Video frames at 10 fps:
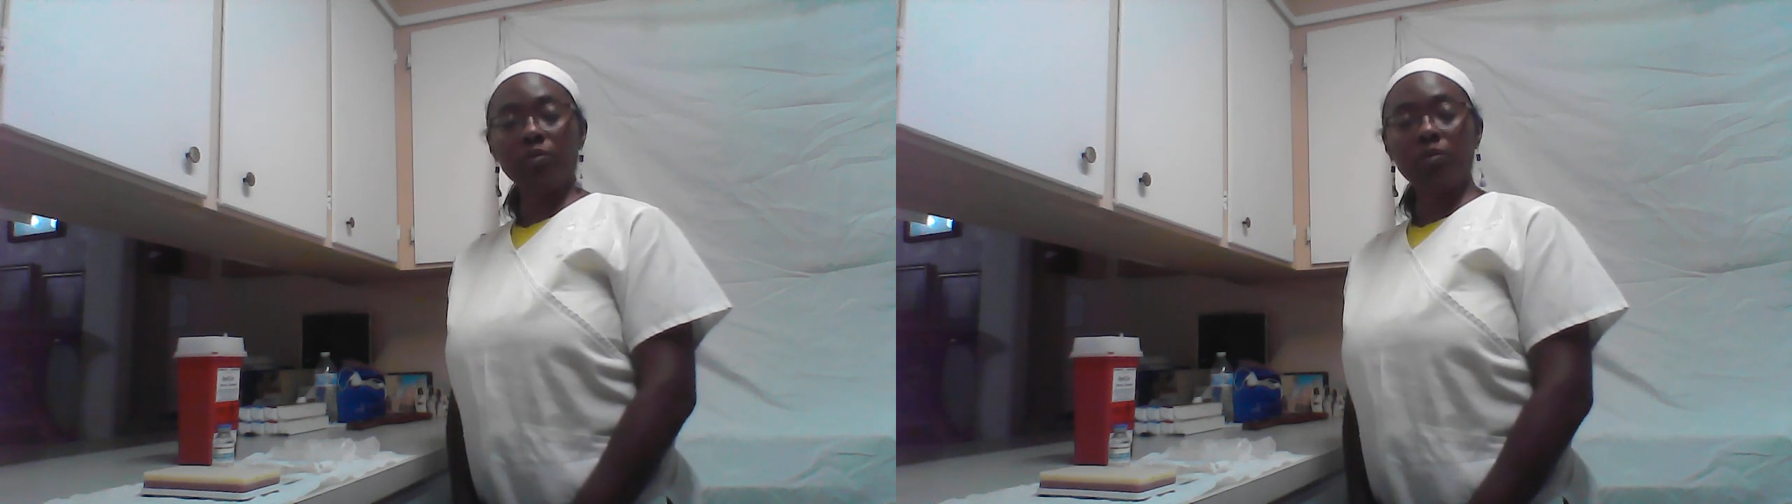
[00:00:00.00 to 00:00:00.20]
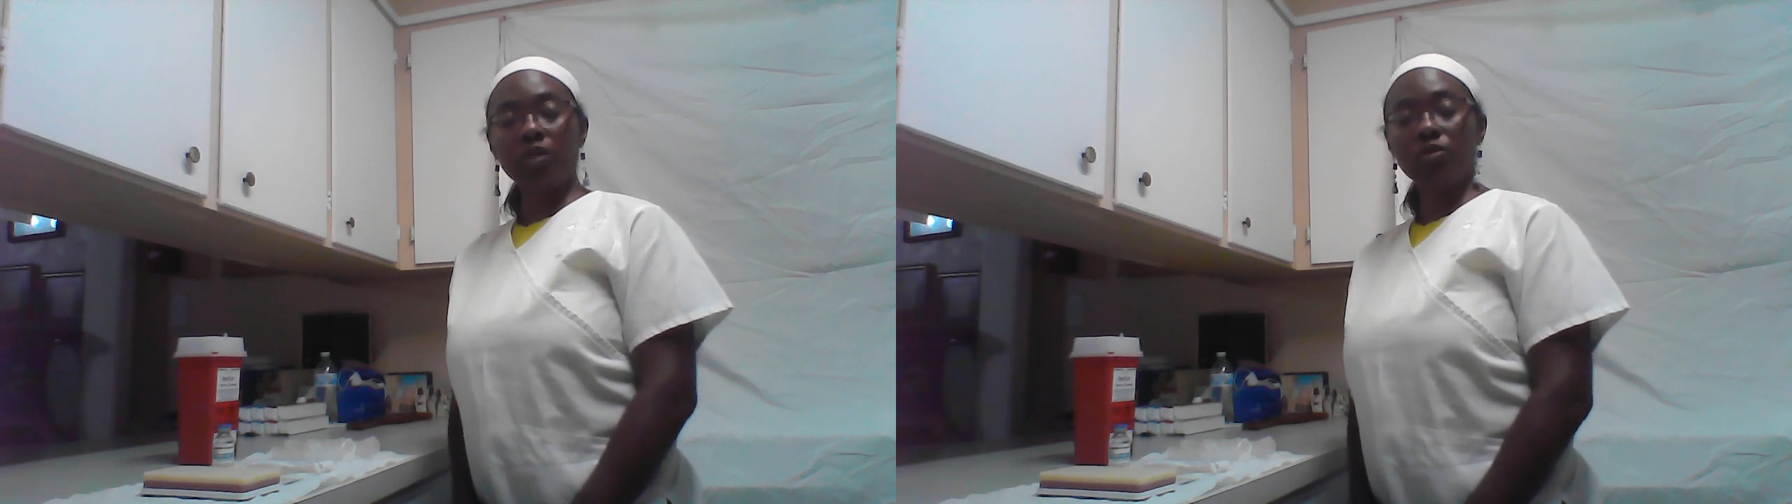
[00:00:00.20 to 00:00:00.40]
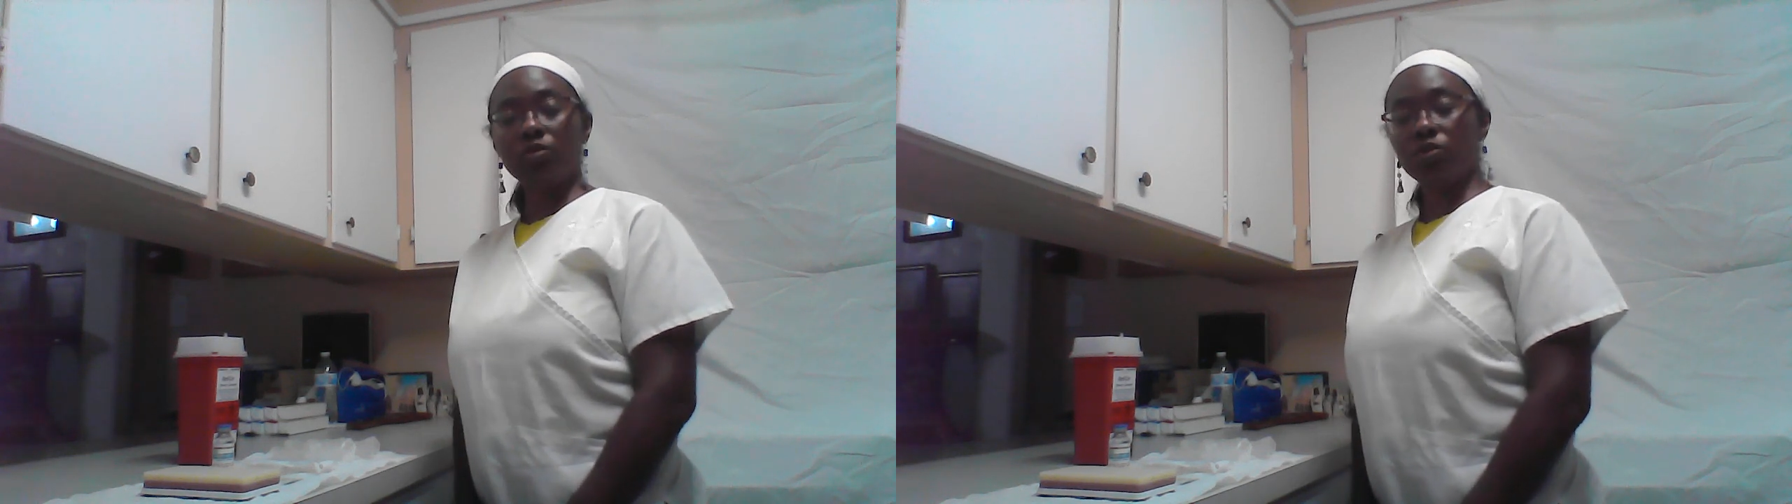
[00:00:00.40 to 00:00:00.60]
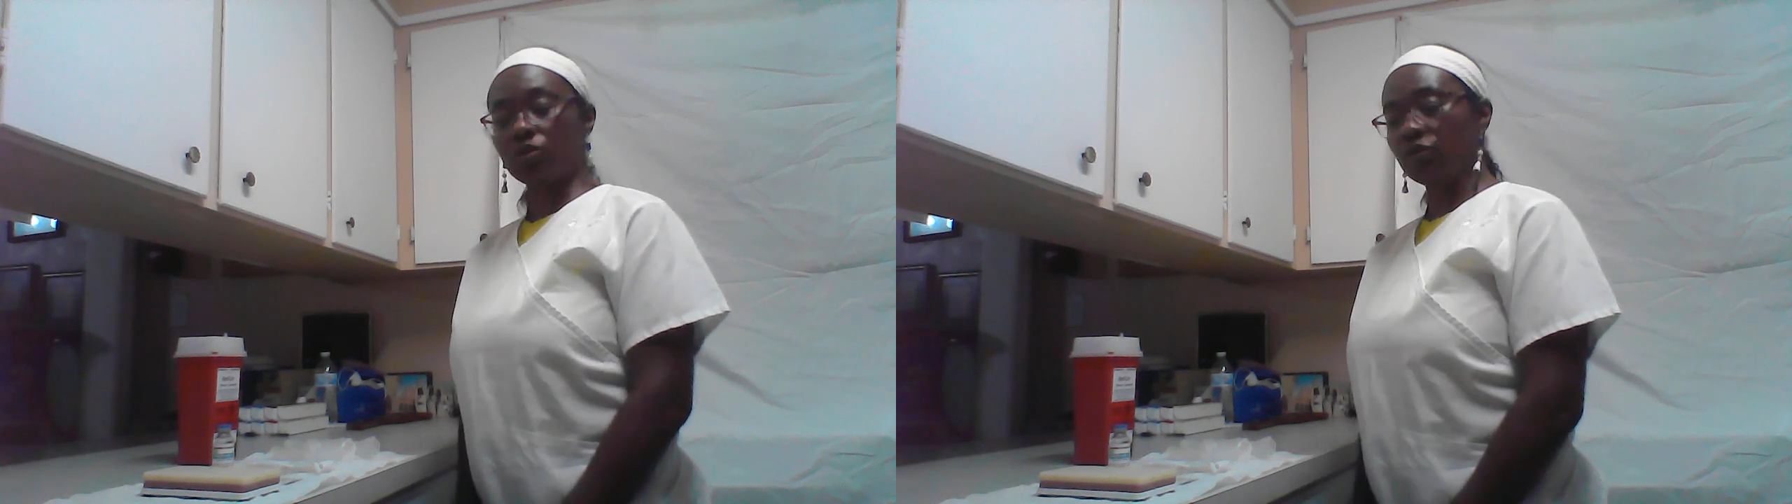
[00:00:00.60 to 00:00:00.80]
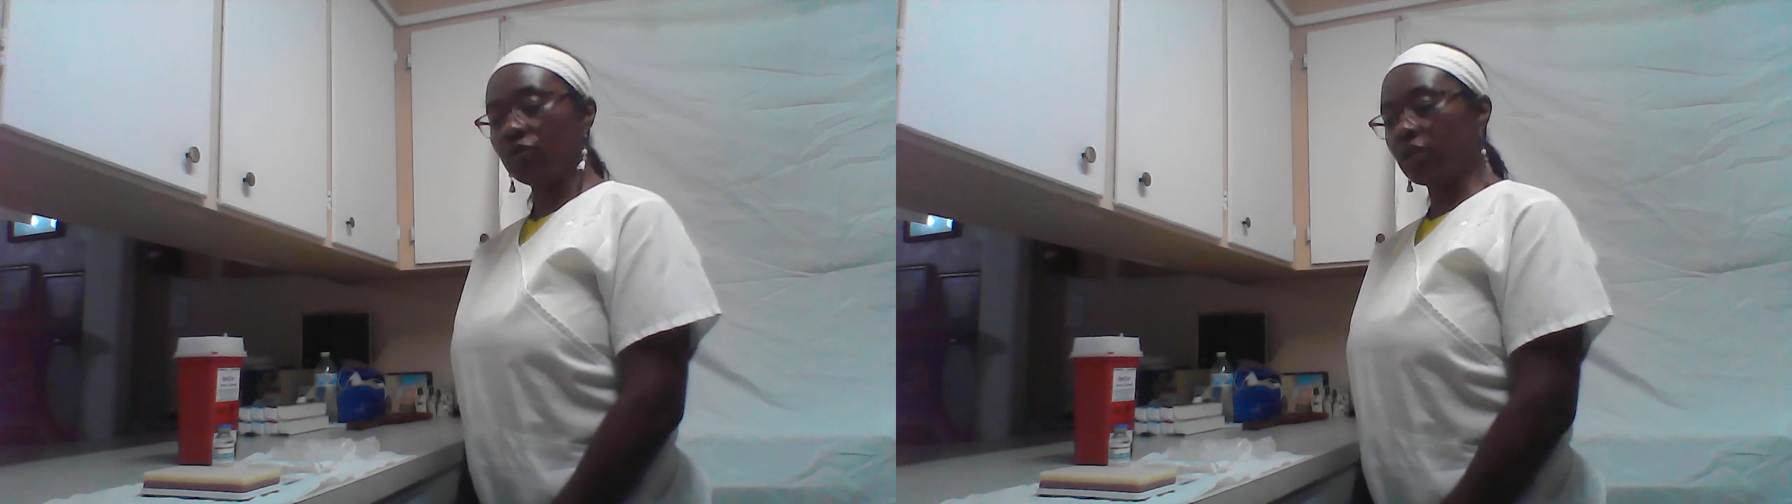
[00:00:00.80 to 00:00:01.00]
make sure
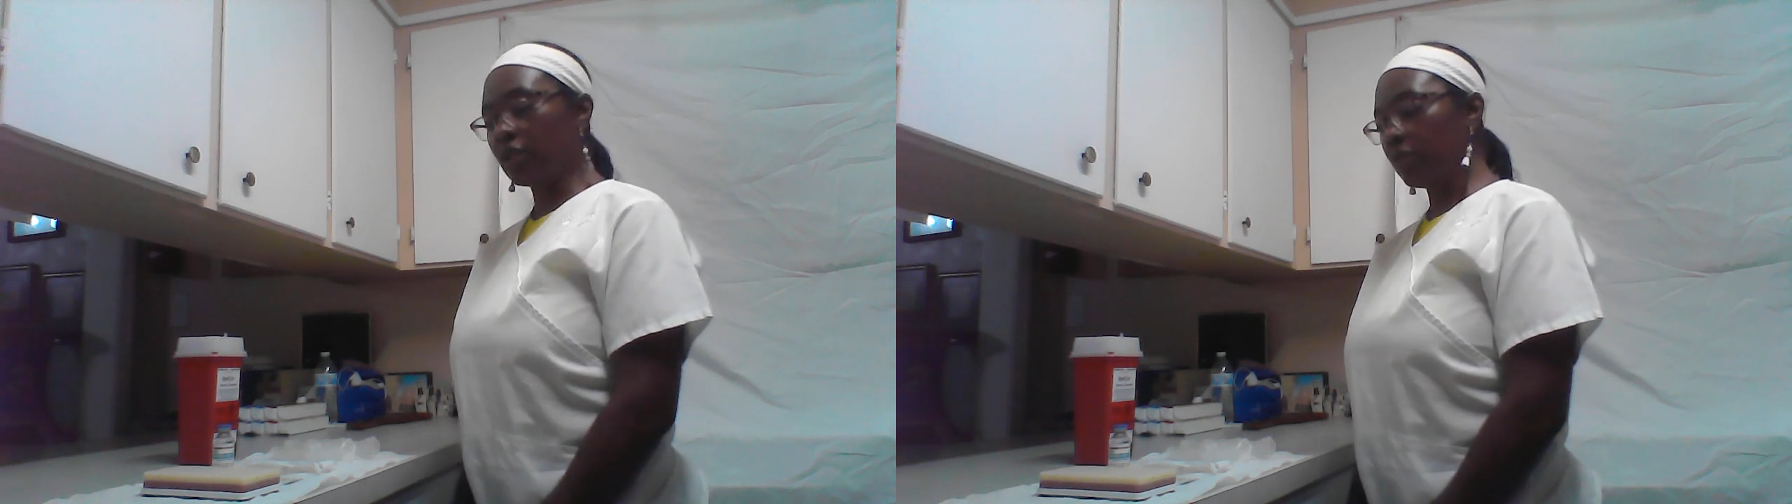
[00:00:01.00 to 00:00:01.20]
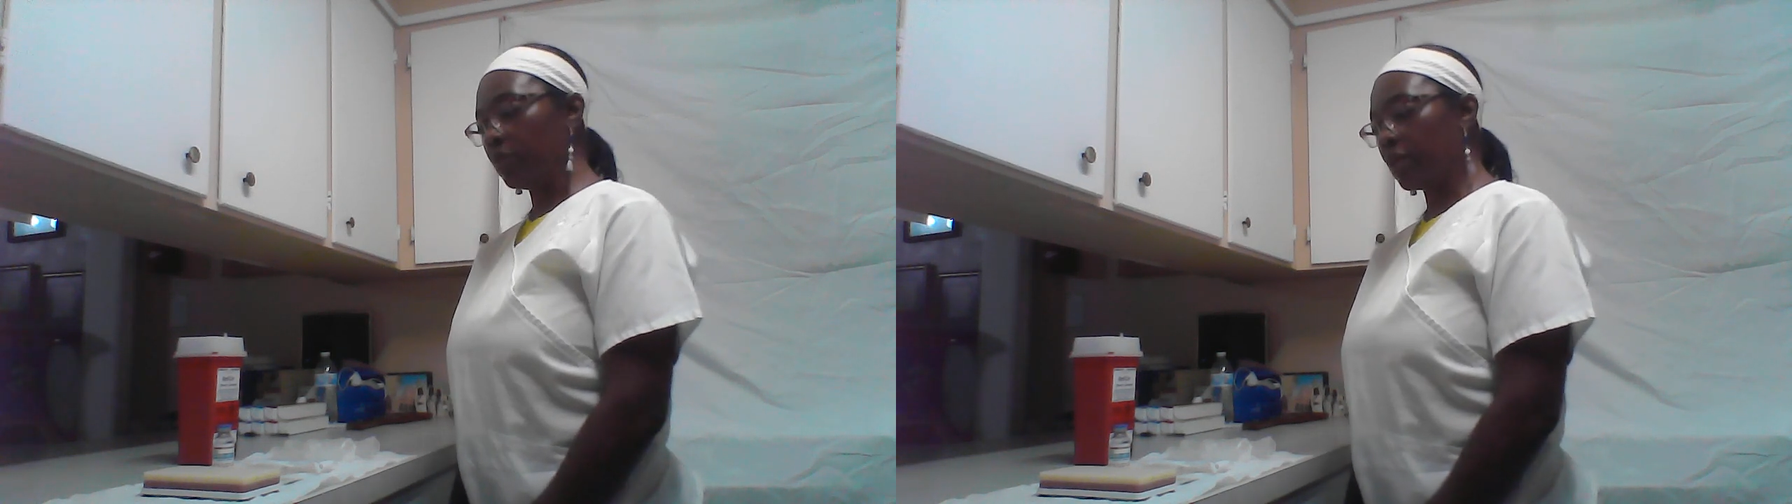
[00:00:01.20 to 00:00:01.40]
certain that the